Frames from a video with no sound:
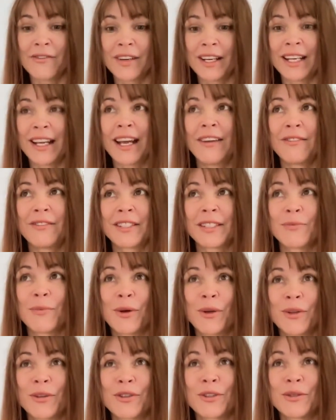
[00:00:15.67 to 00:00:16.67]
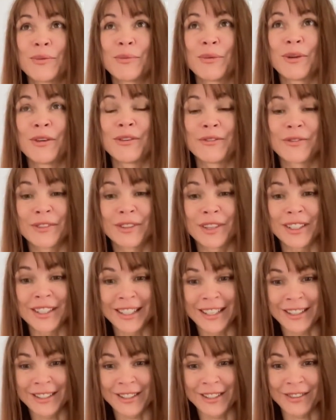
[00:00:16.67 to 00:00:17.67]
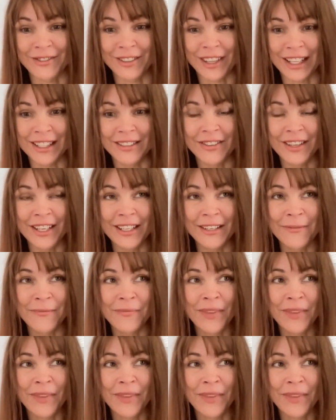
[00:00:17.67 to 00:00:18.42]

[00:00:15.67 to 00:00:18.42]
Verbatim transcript: I have a small group of learners of Latvian,